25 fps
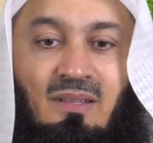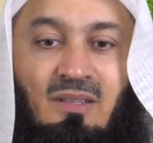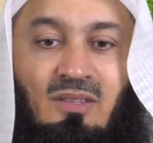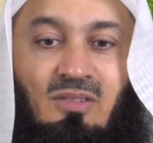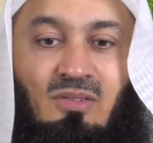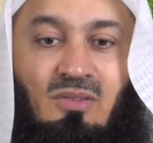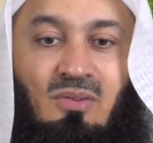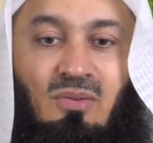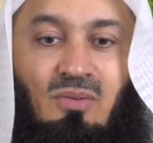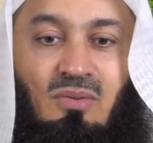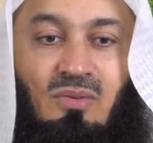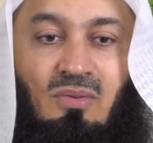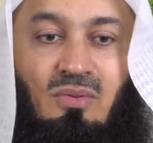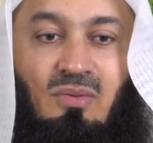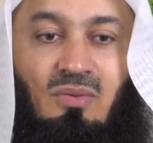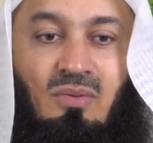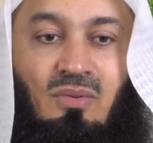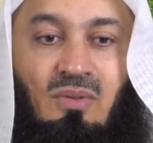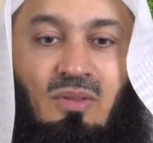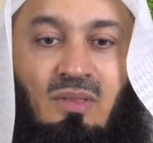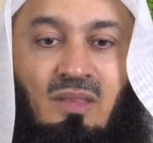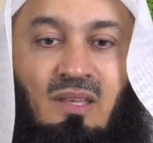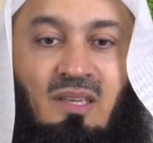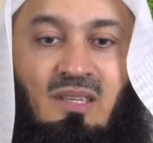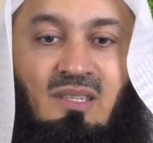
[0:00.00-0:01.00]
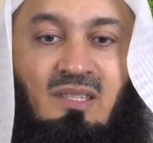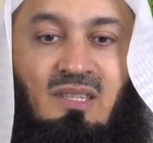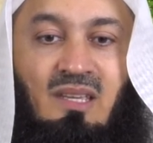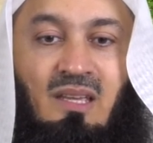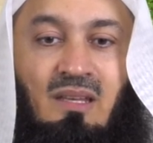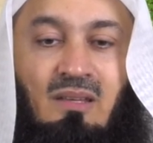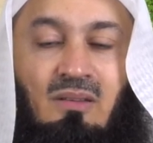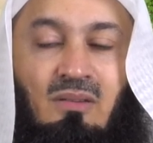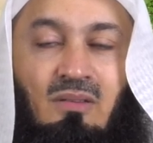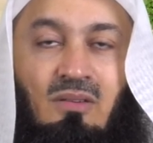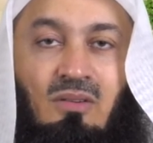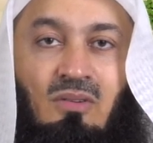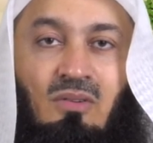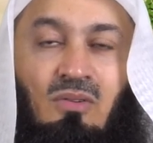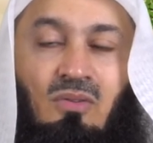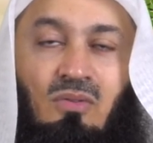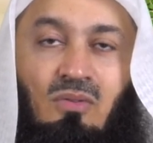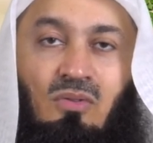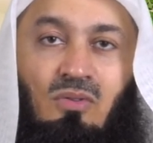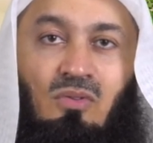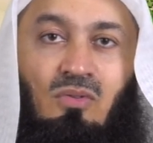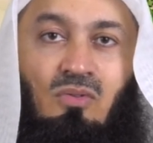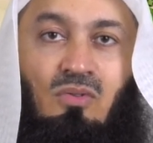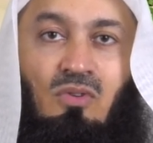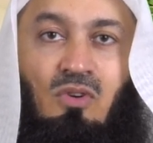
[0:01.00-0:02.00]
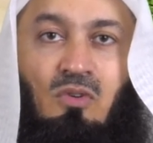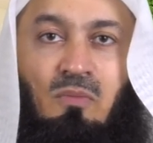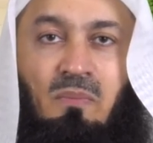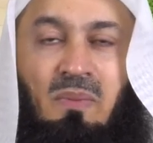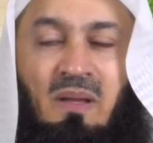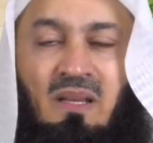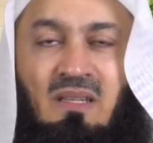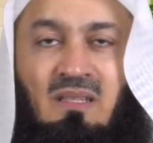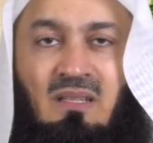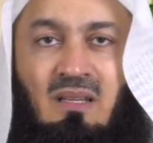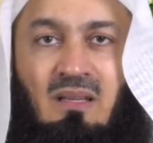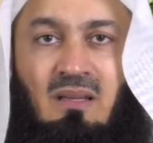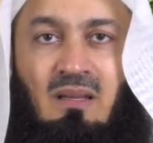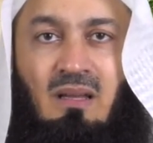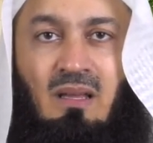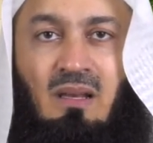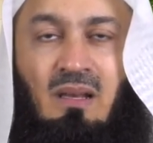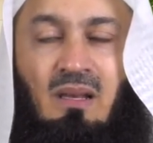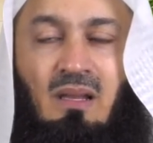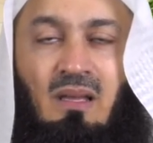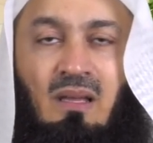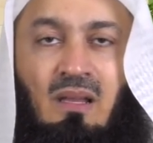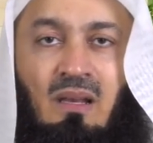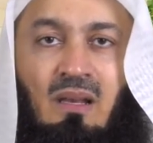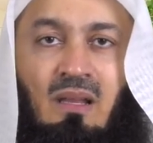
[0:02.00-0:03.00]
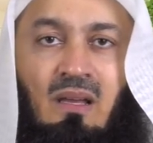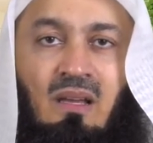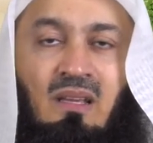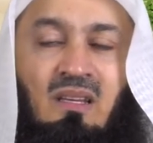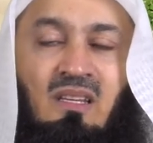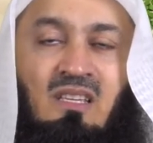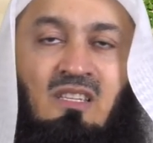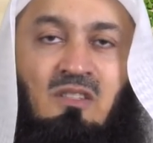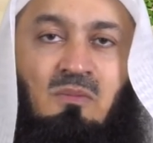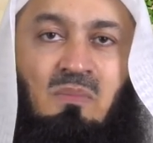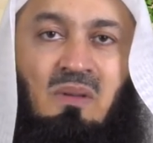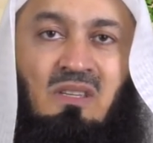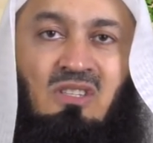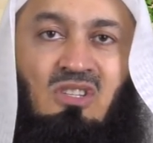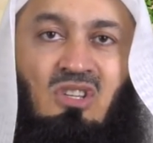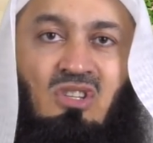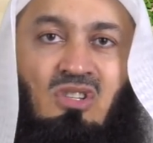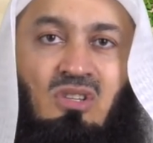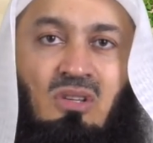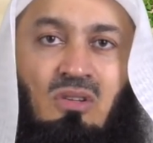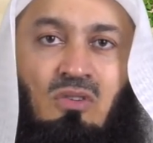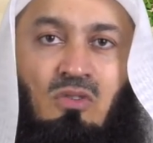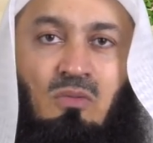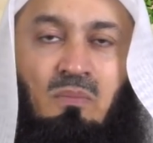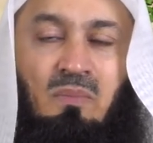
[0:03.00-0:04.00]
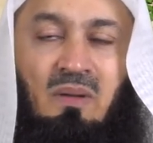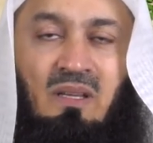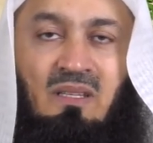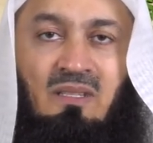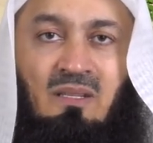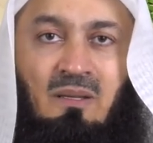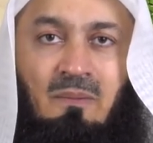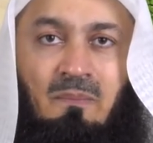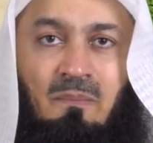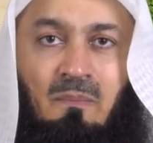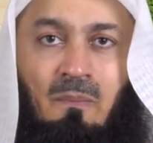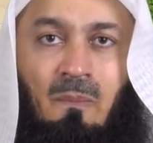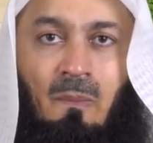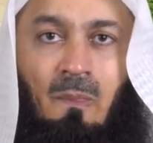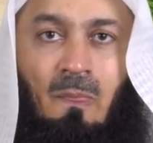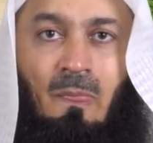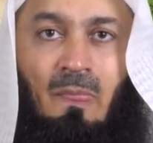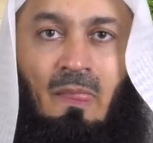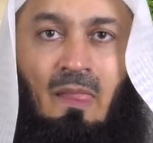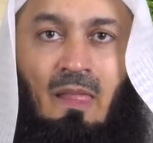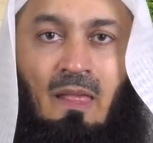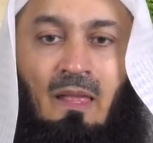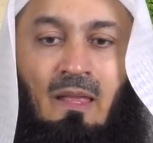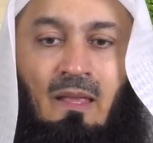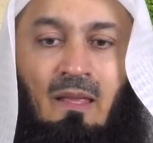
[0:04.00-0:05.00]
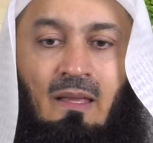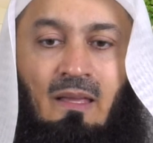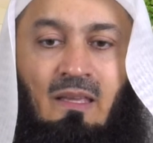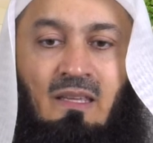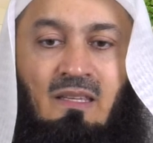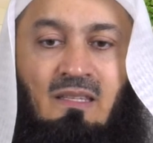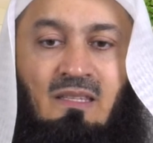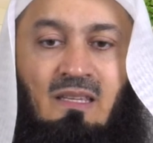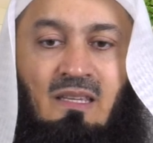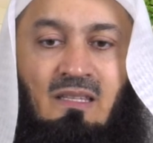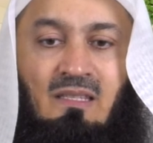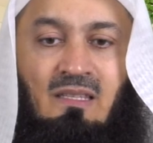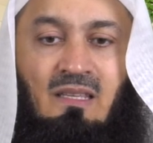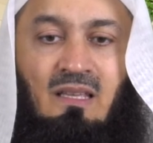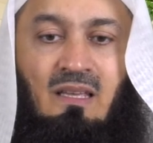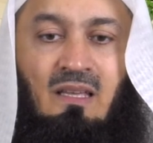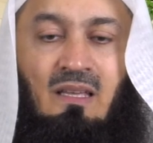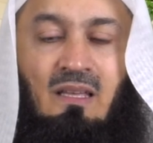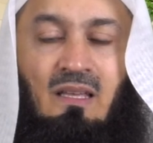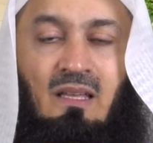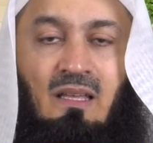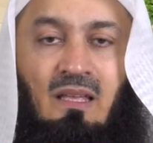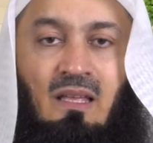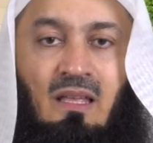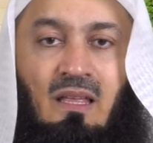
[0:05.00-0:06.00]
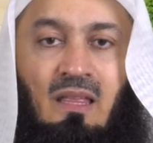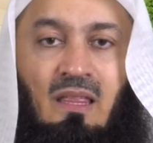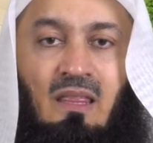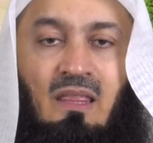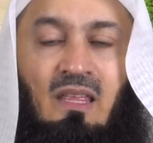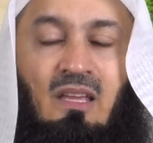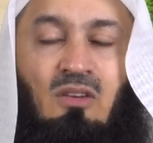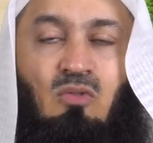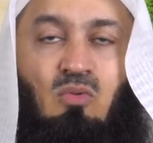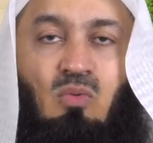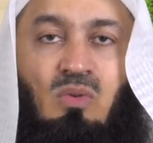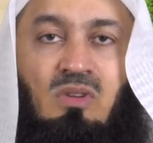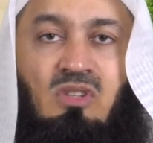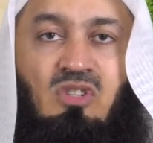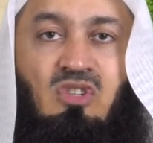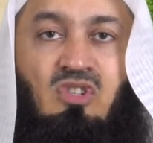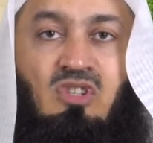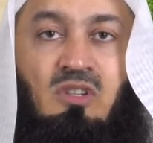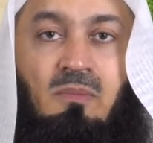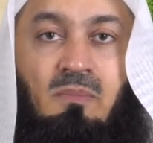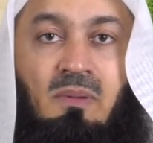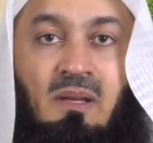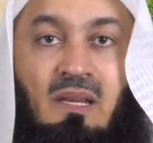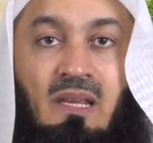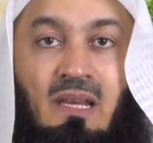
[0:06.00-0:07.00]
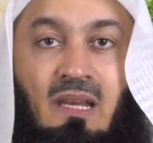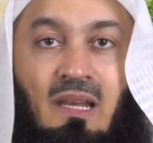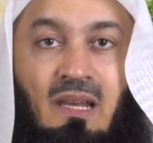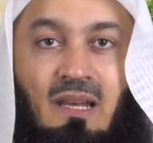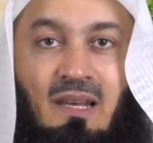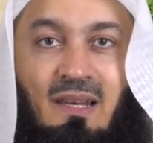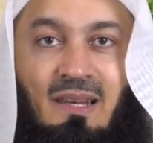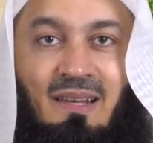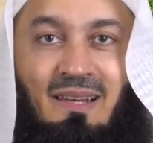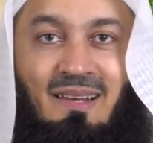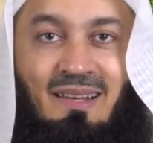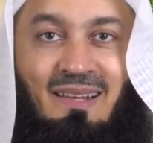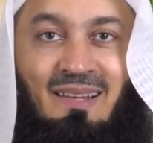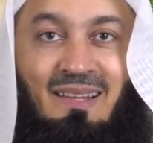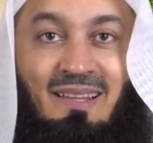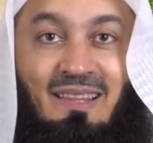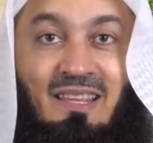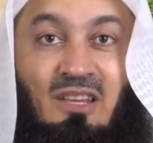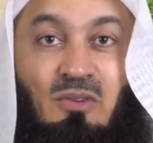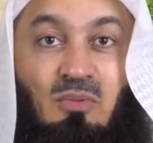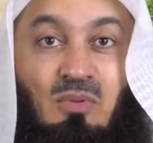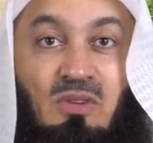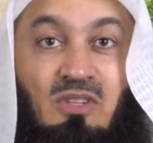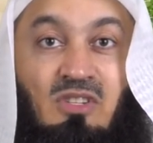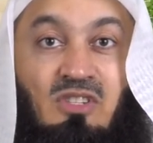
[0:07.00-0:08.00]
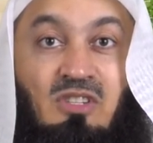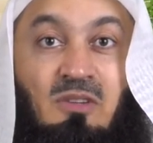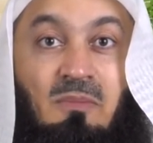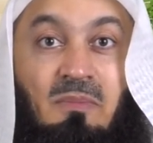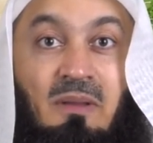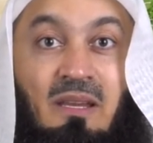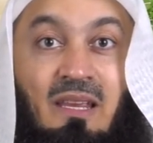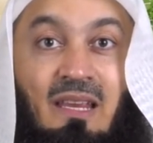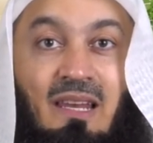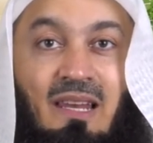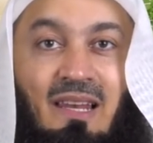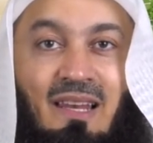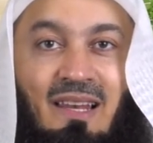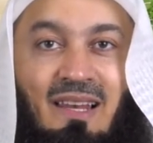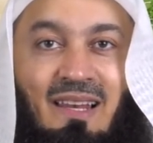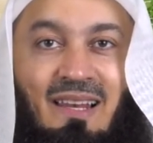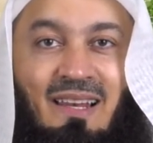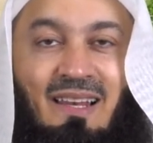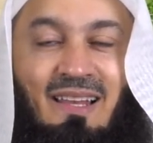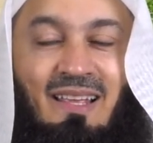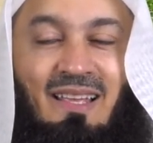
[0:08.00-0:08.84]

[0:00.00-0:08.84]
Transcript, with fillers: So they said, "You know, you know better. Allah, Allah and His Messenger know better." He says, "That was Jibreel. That was Jibreel.